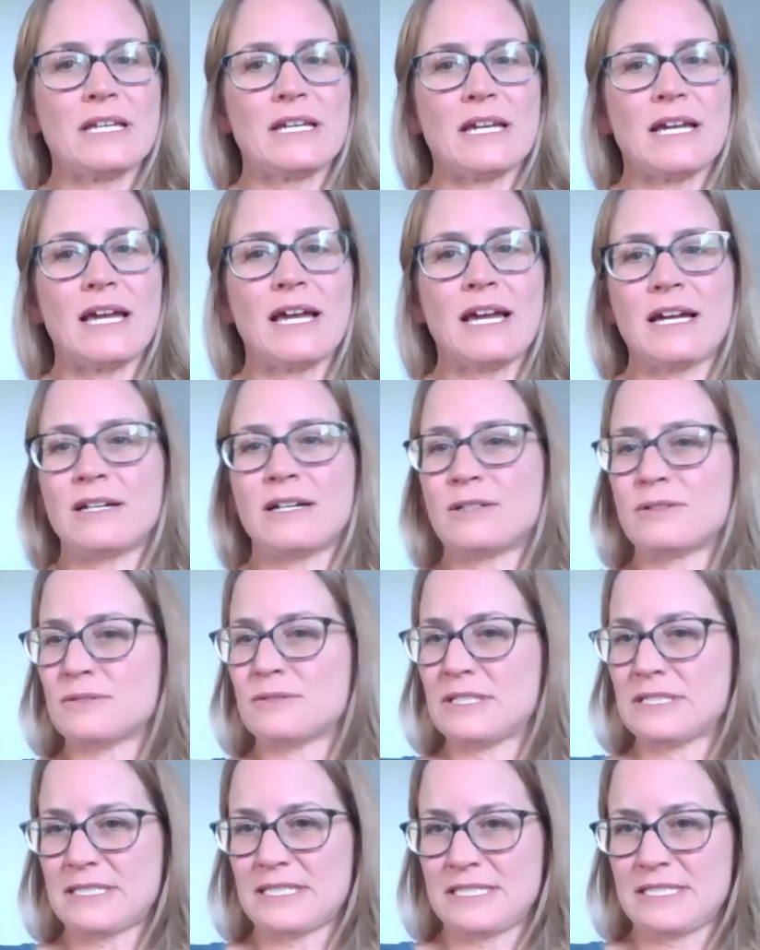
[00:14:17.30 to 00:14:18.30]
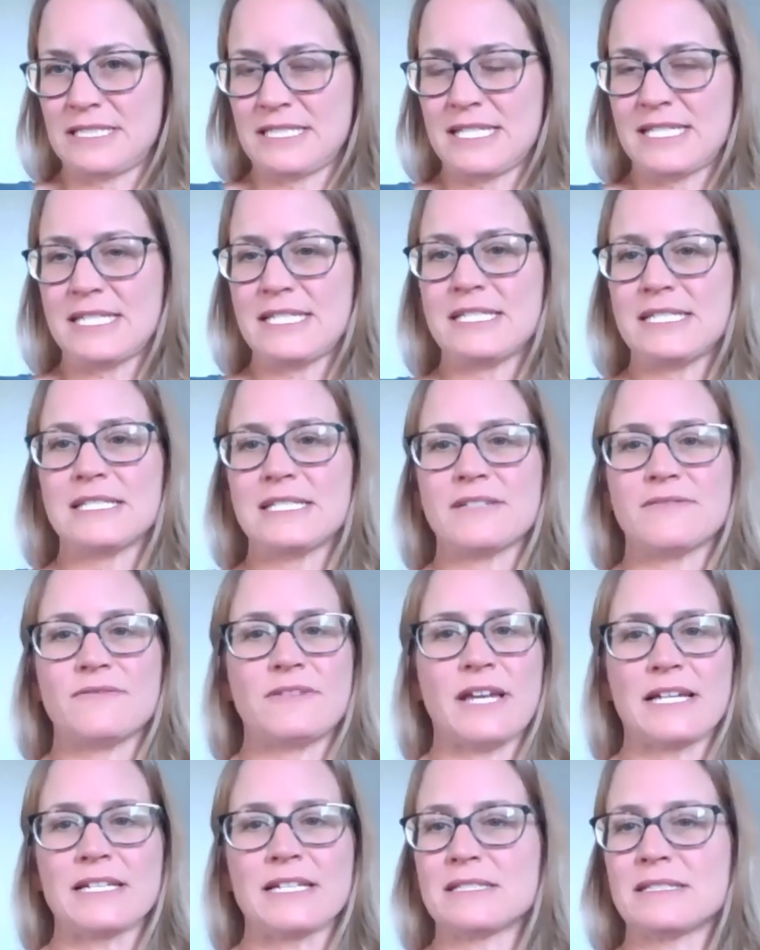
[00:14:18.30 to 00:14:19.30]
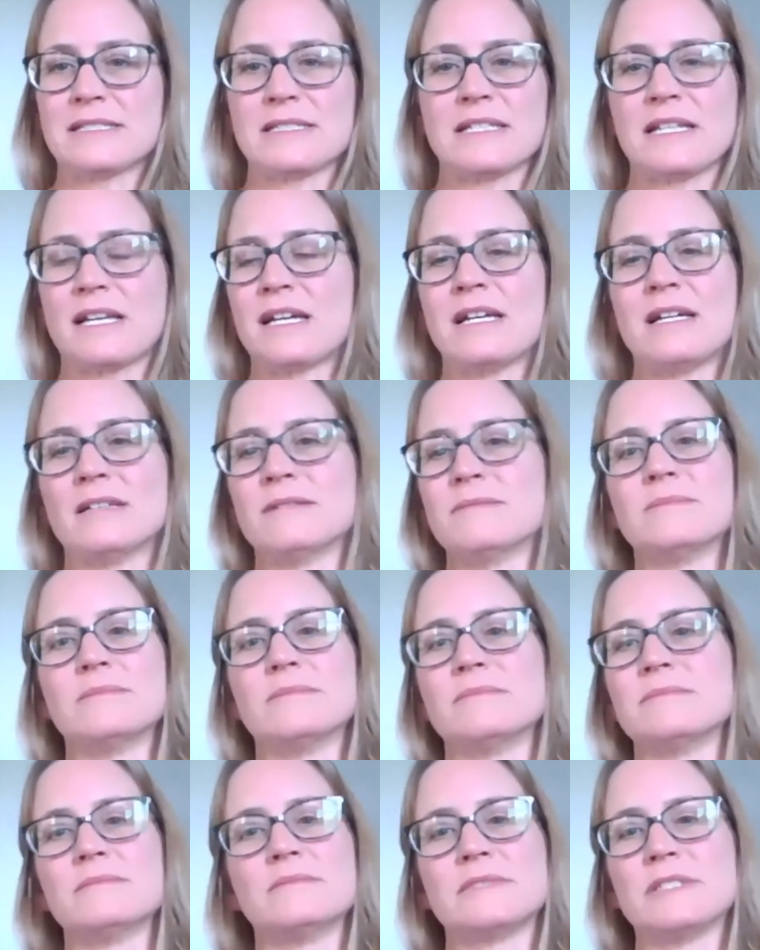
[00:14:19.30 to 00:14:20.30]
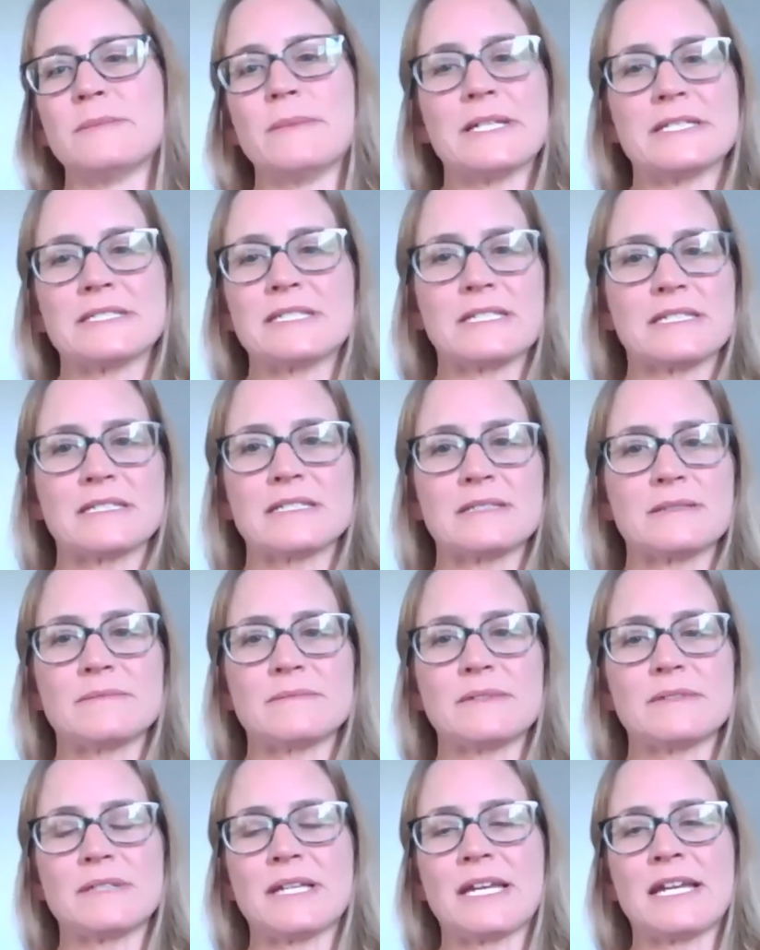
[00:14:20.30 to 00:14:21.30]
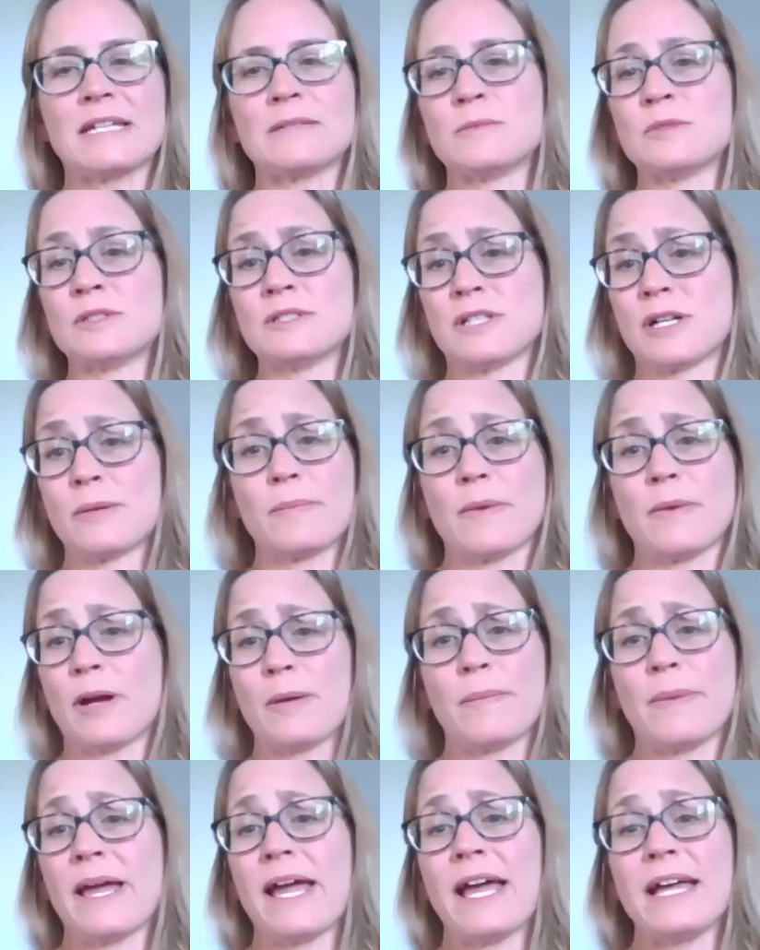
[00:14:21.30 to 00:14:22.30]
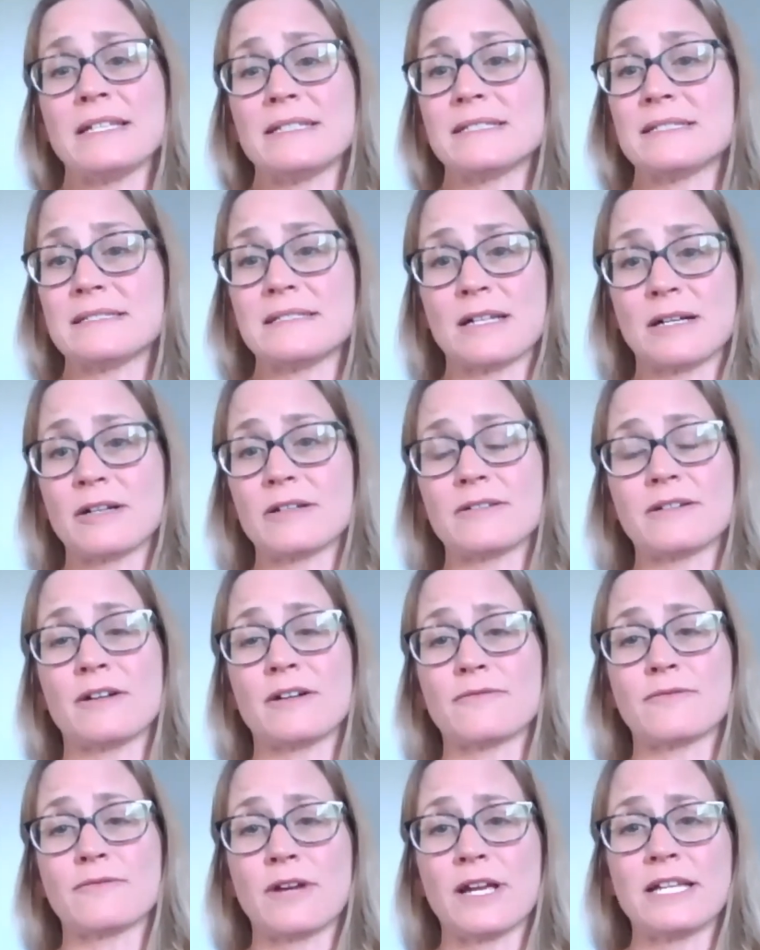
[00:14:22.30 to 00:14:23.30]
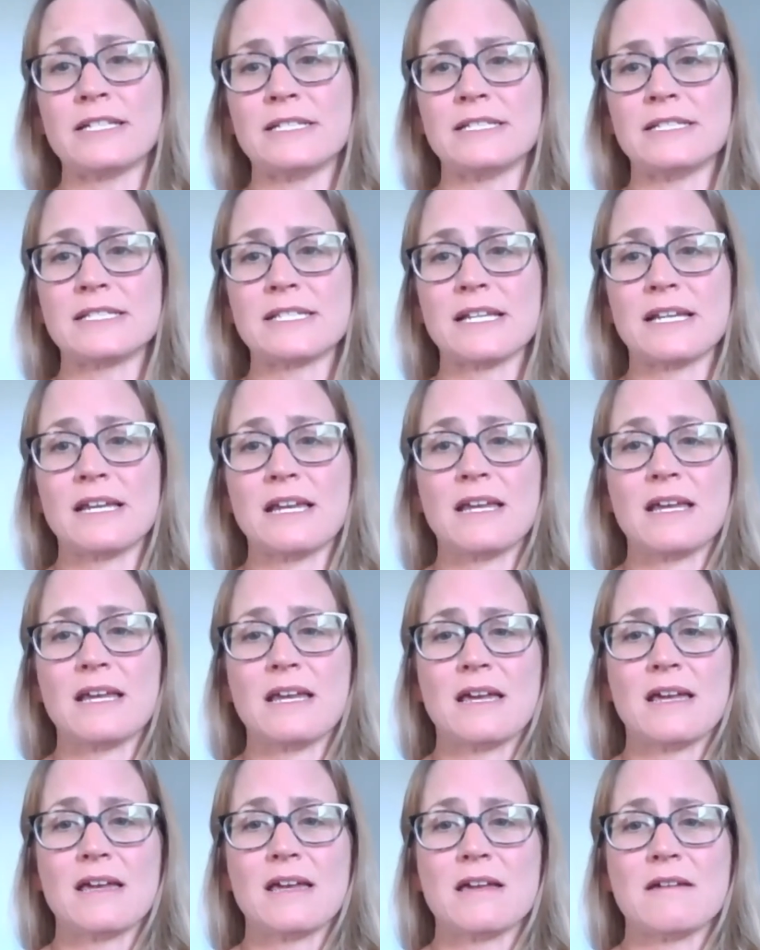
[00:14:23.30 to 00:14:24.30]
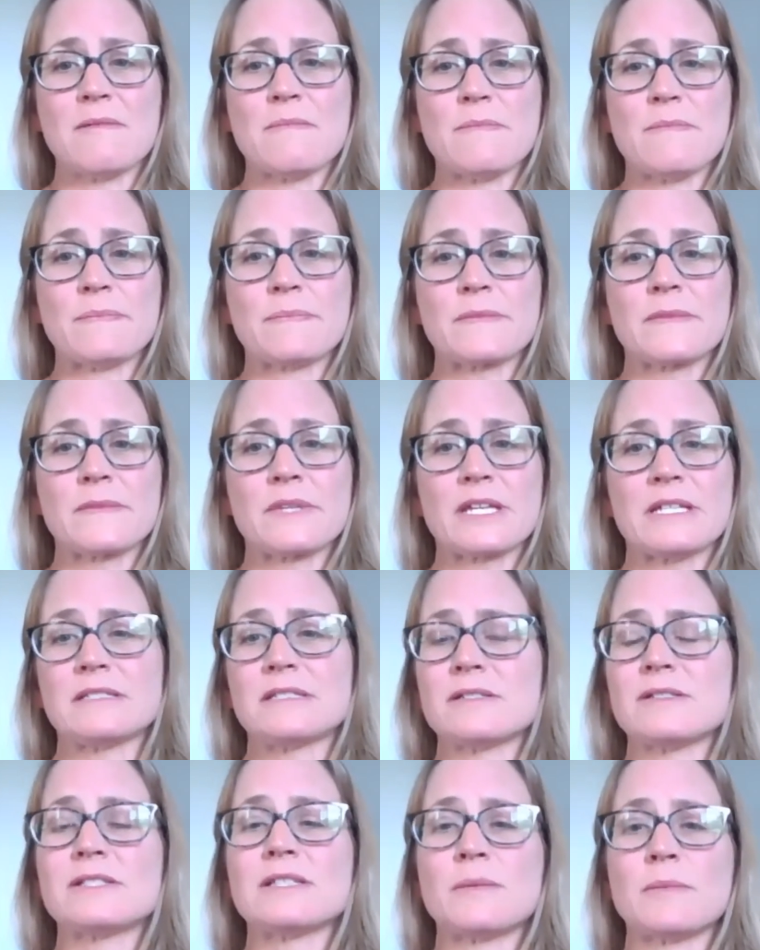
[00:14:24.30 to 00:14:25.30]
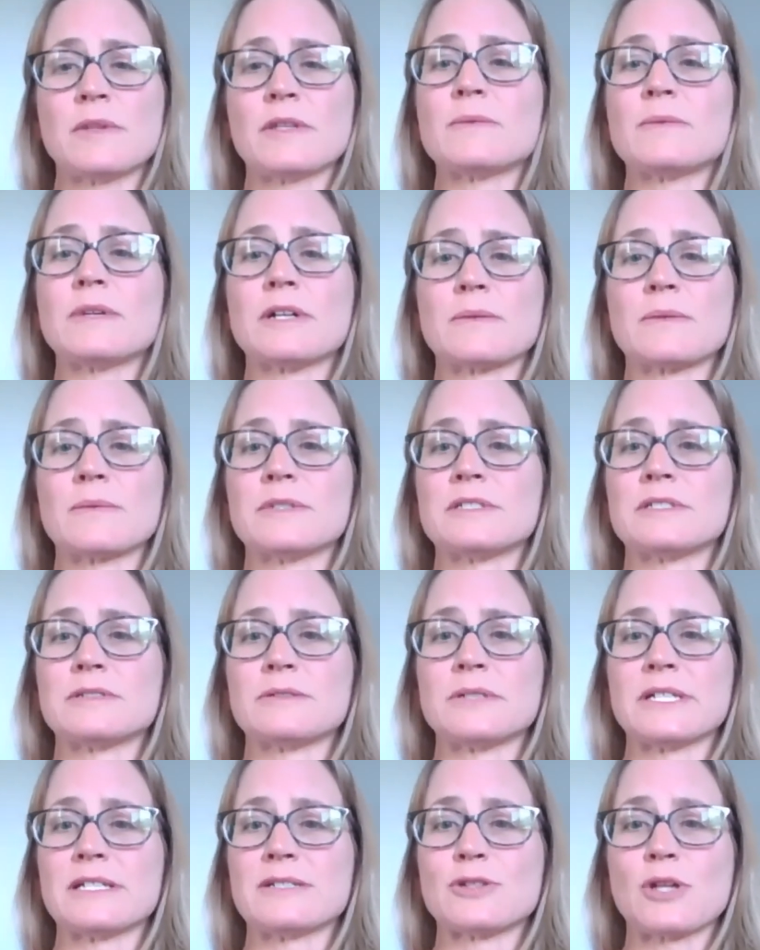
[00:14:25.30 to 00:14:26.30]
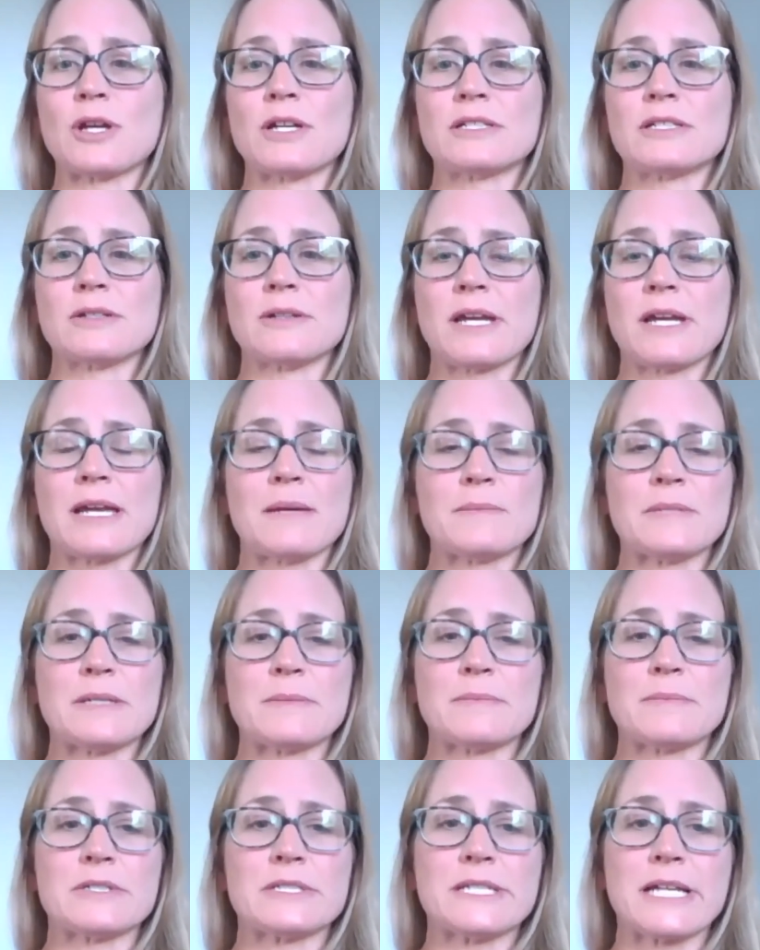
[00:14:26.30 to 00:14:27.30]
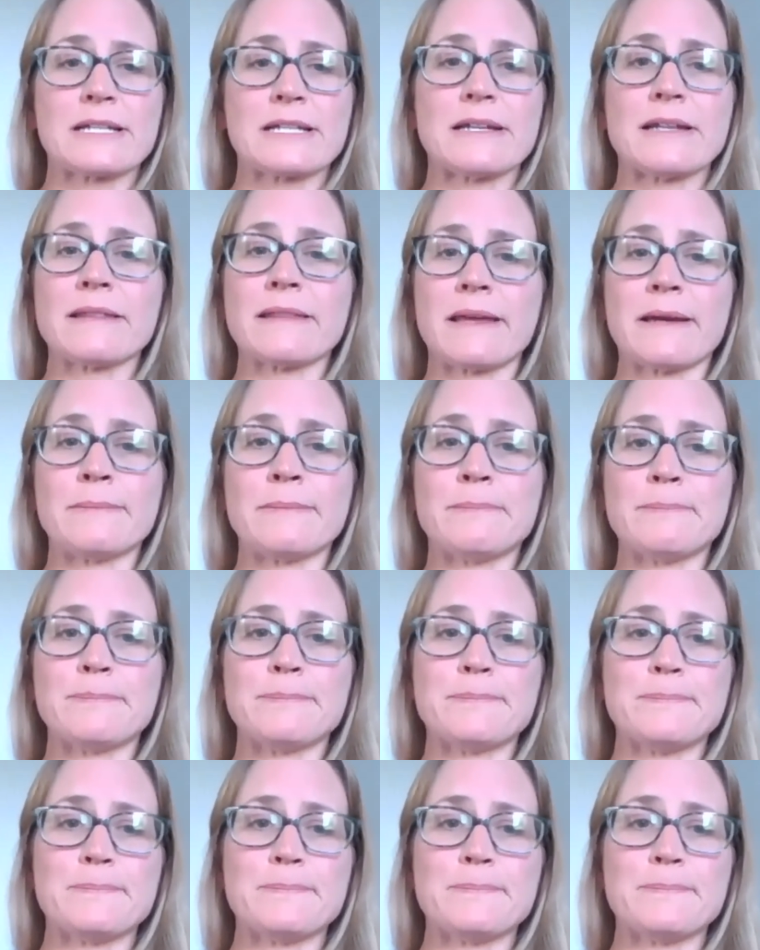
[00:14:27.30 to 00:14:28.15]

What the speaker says: how this disease affects domestic animals, our pets, our friends. And so some of the work we're doing is also aimed at protecting them.